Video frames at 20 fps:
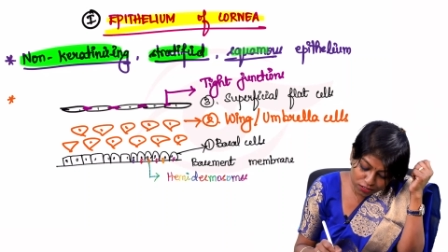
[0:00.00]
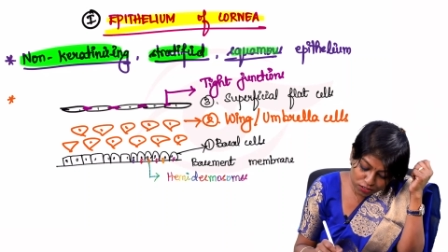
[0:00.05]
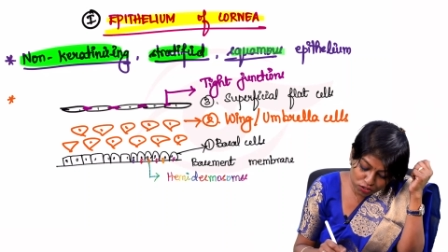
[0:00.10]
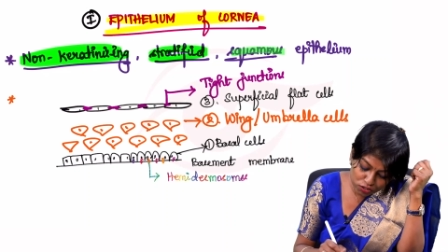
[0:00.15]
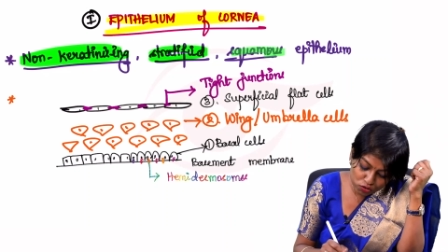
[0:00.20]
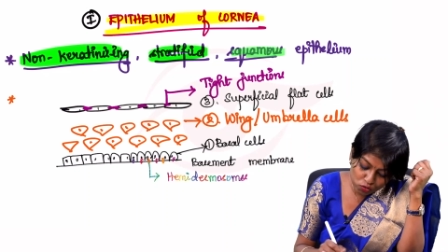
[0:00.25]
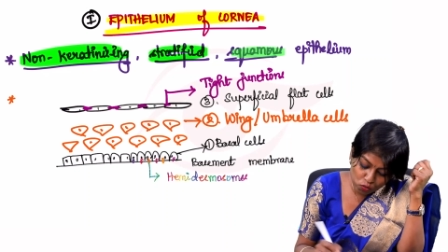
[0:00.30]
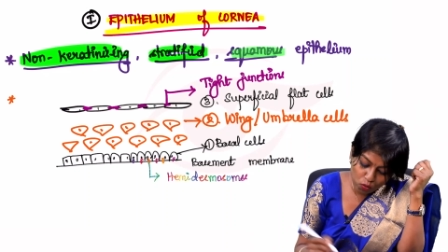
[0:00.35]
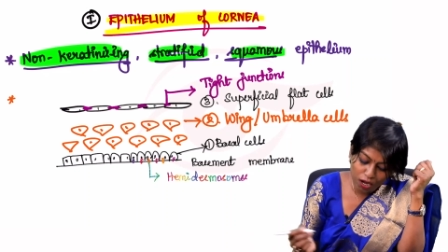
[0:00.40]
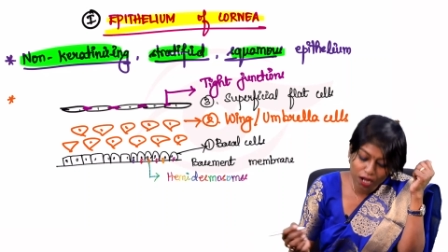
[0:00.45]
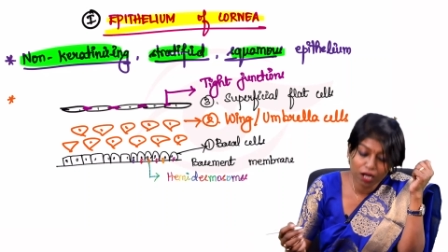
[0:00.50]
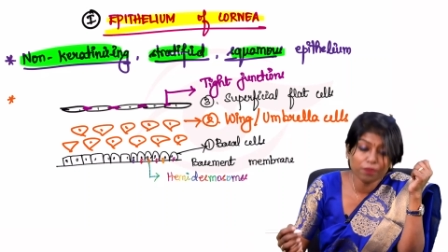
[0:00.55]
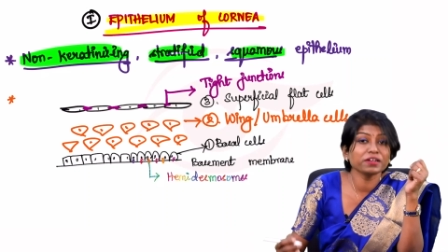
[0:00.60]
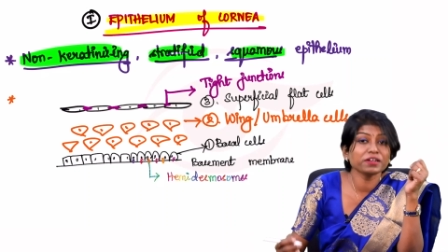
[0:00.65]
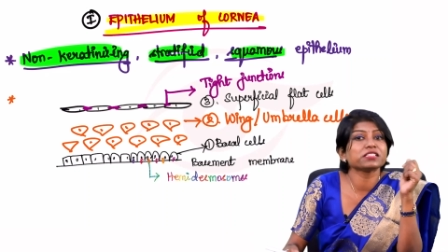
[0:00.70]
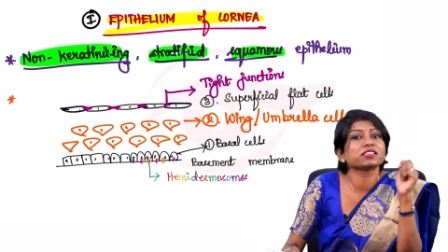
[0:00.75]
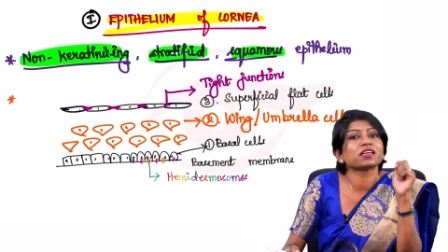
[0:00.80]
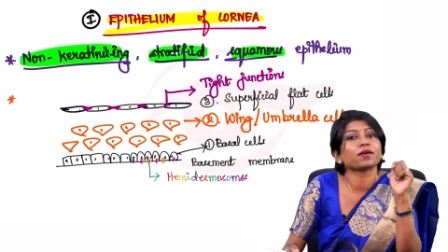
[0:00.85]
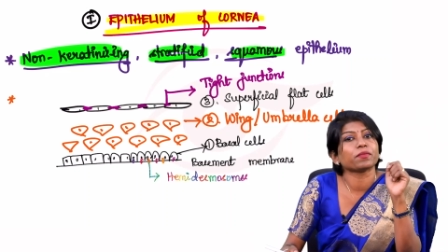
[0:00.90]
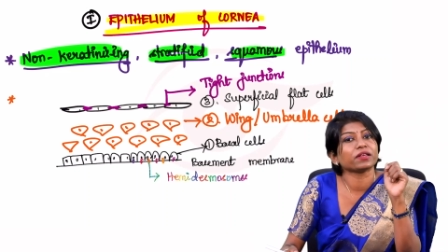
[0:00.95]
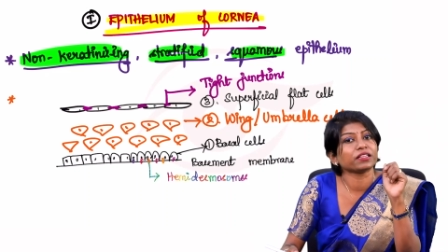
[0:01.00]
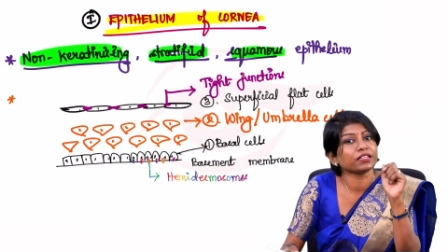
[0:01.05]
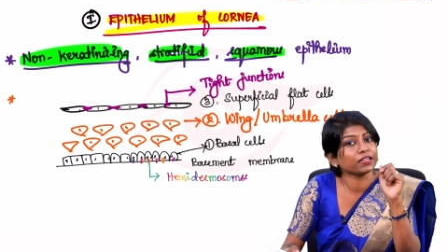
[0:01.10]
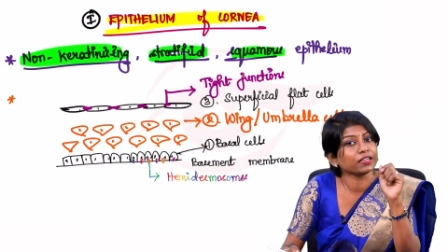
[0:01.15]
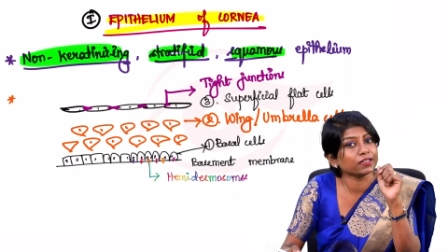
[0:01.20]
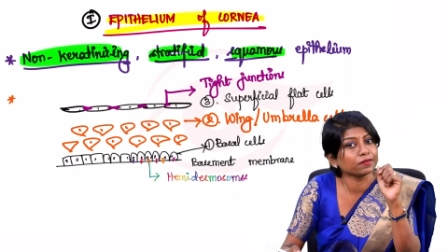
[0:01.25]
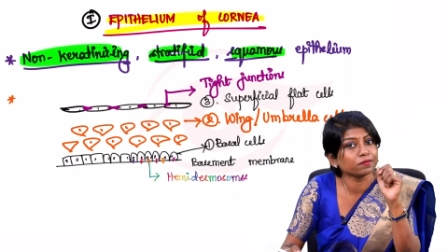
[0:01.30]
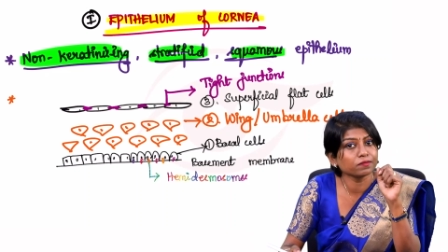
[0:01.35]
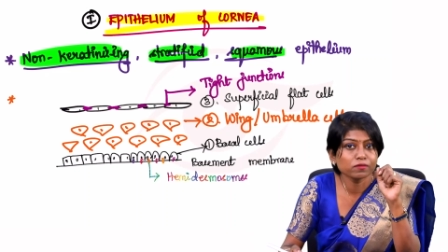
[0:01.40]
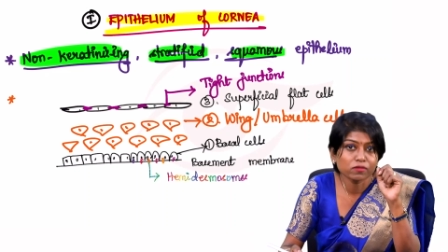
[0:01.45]
squamous
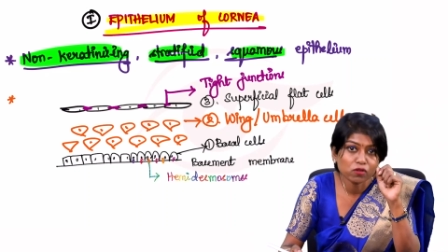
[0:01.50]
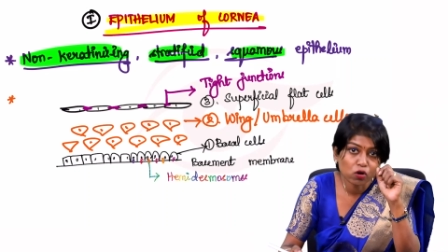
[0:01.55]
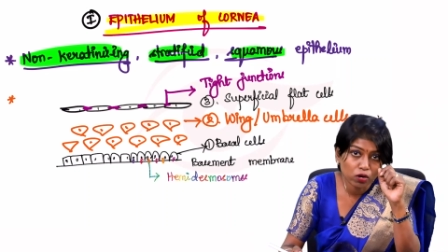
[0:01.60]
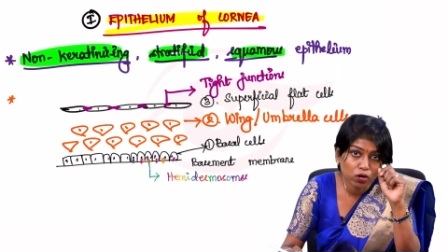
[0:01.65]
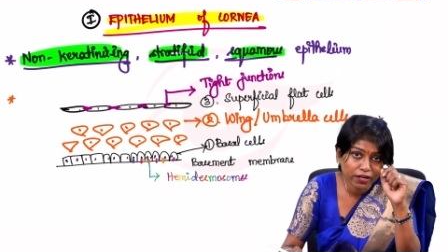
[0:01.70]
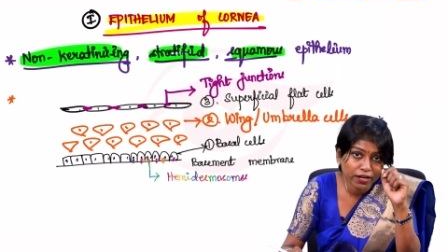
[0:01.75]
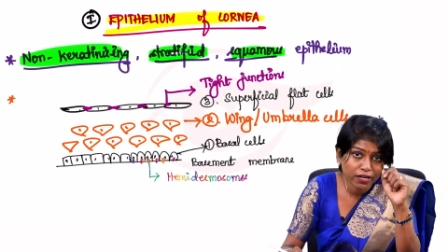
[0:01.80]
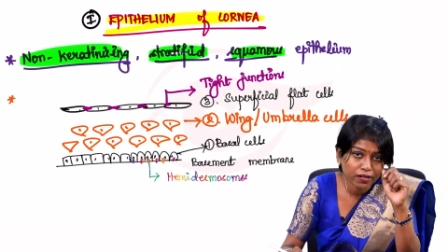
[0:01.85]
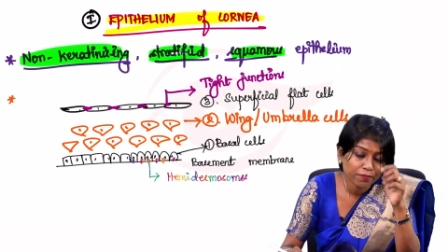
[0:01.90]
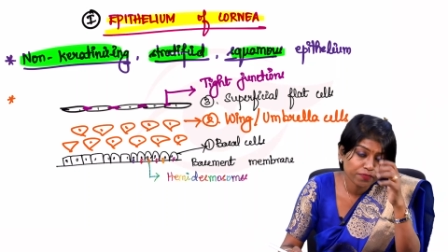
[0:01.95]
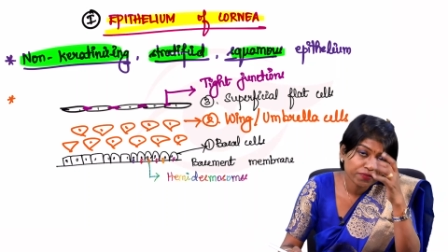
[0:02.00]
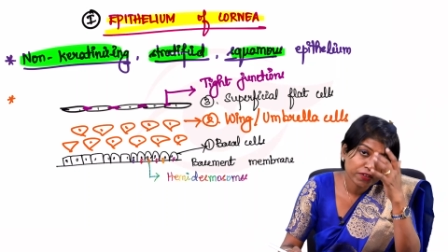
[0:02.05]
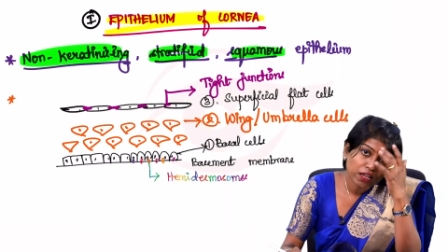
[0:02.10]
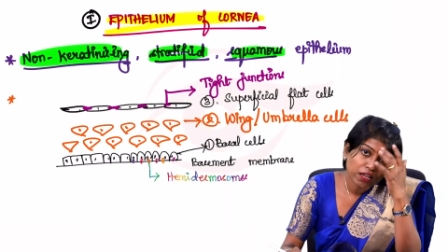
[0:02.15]
epithelium. All right.